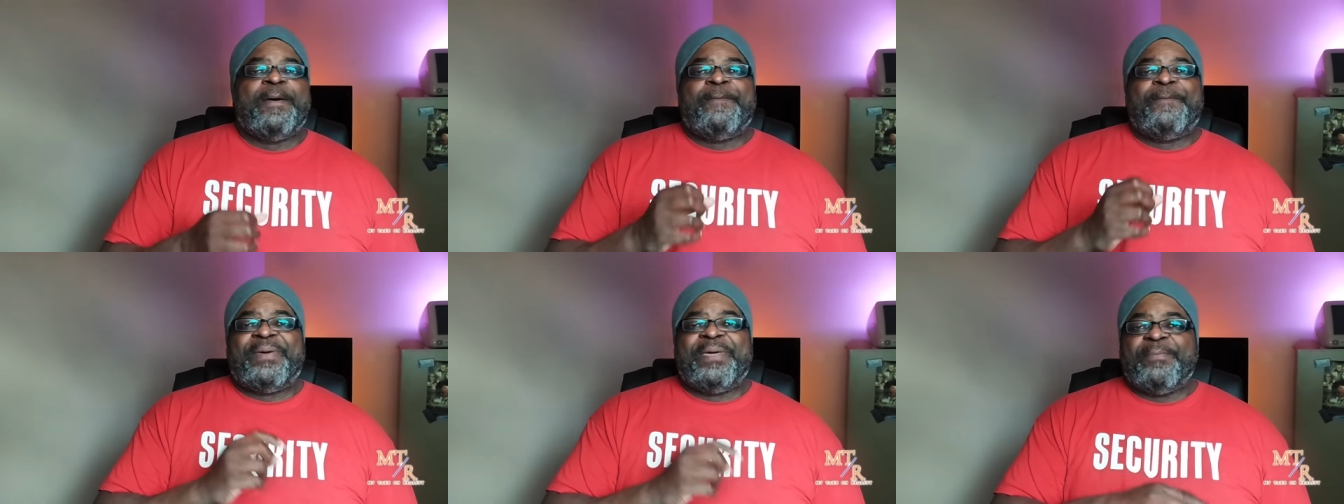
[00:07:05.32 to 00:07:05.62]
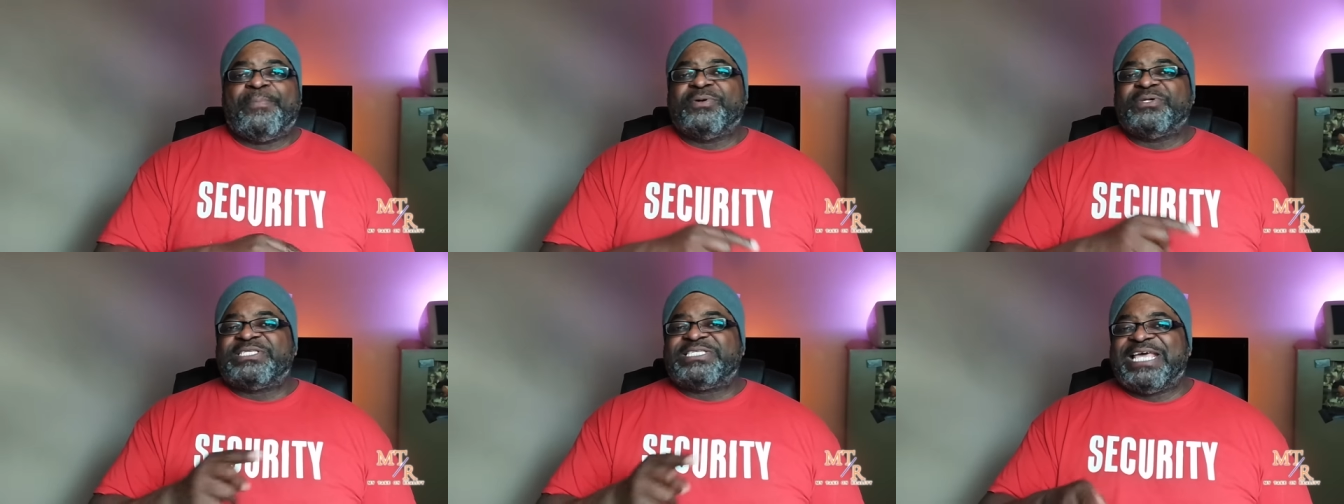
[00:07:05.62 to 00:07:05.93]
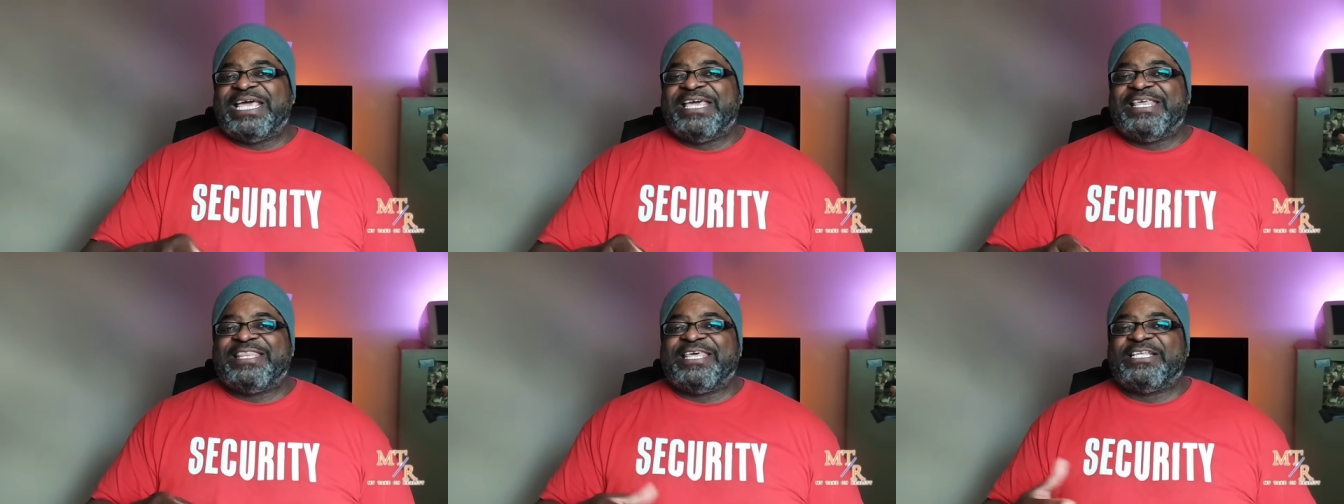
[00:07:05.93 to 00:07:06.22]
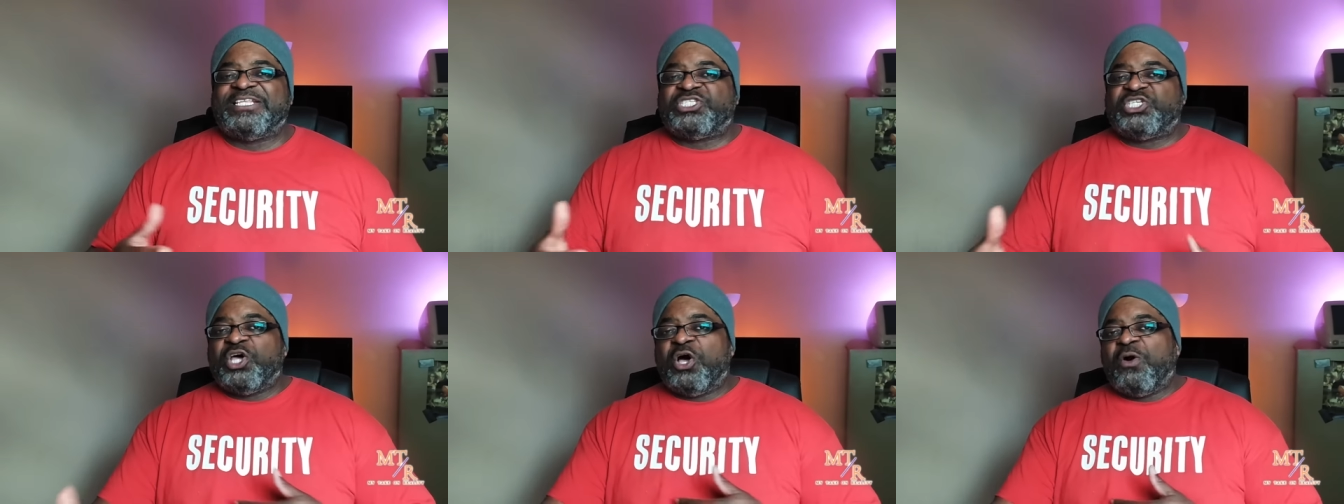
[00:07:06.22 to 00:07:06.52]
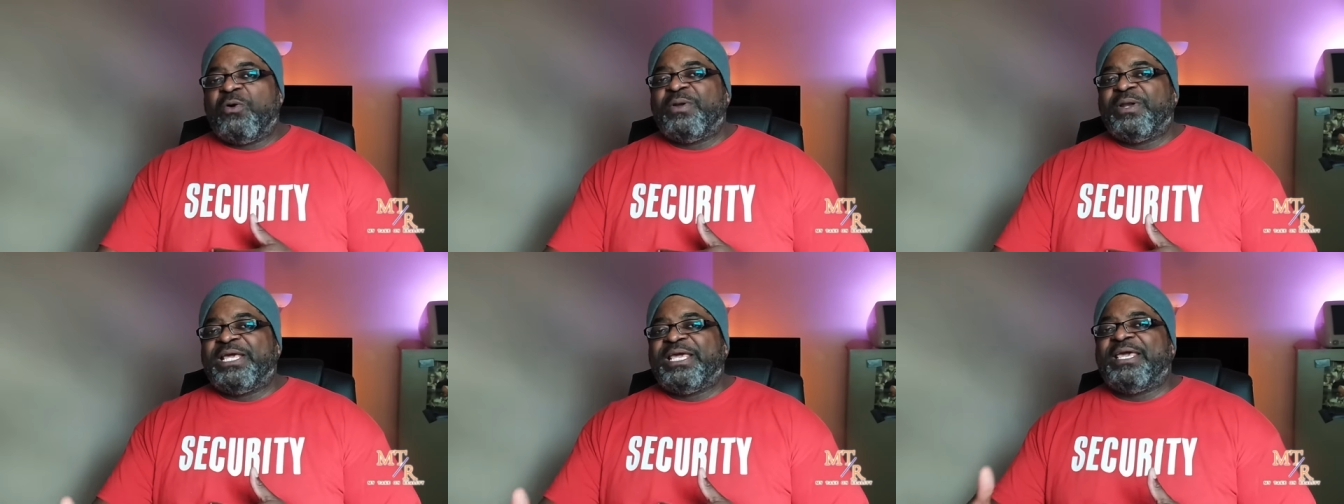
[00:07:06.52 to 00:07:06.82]
people say that
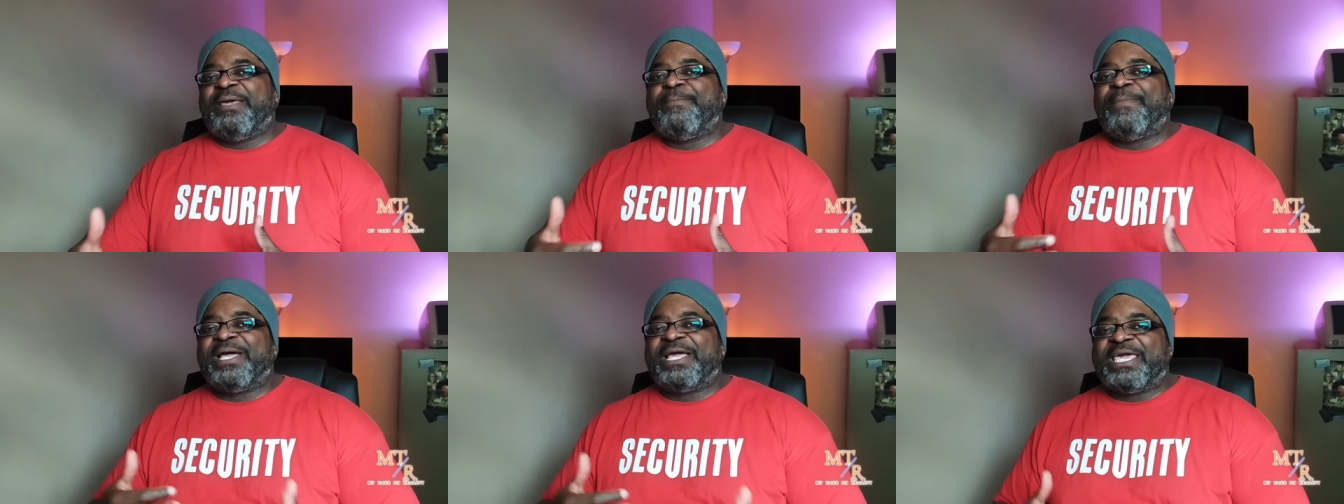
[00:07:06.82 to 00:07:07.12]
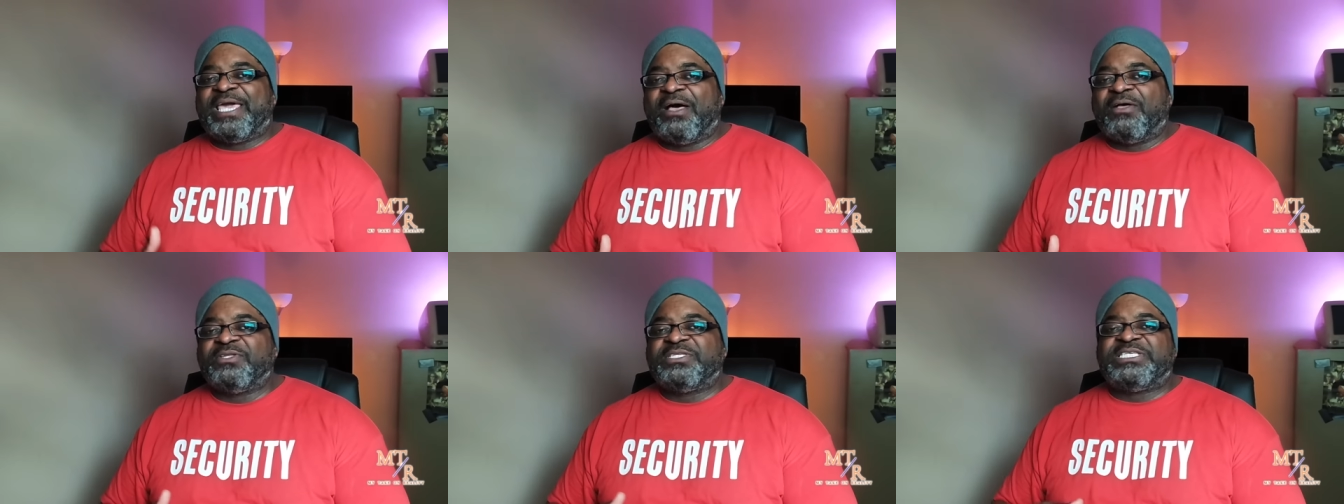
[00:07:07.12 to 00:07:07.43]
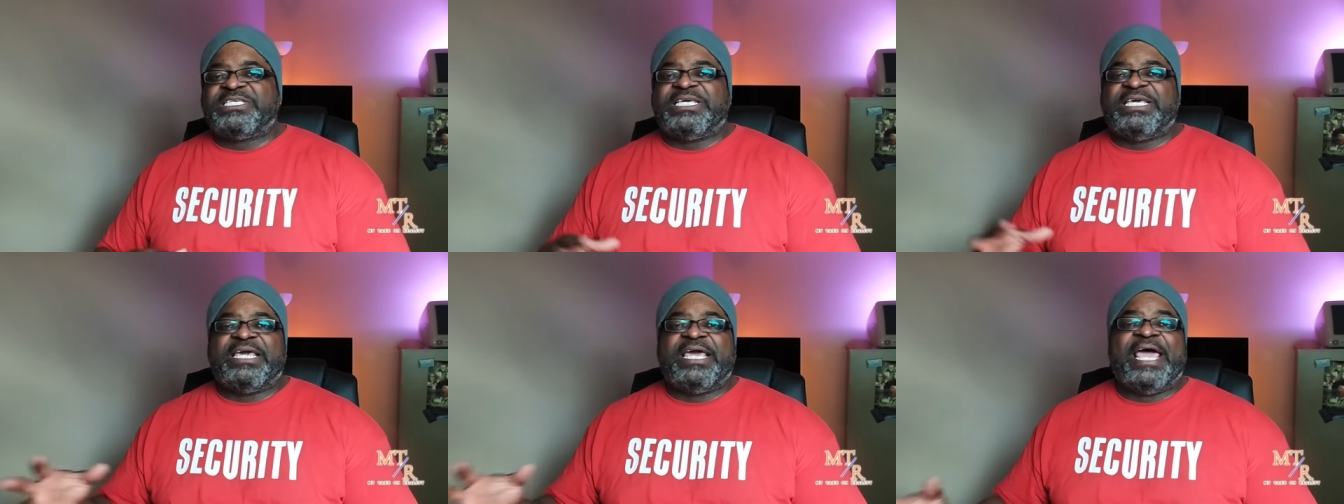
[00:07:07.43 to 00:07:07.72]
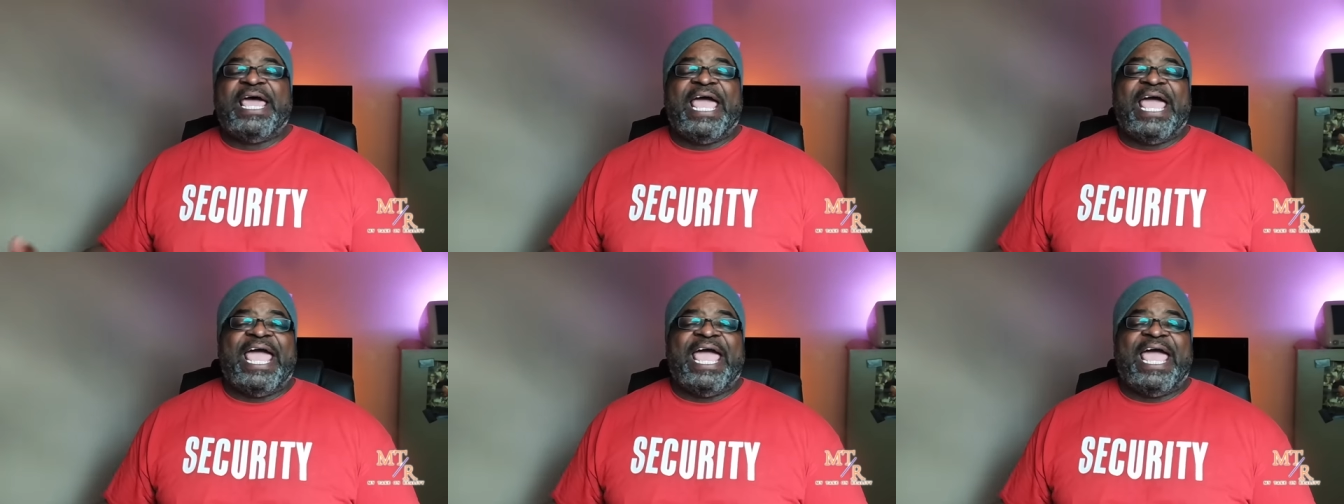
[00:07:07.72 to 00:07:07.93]
Tony, Mykelti,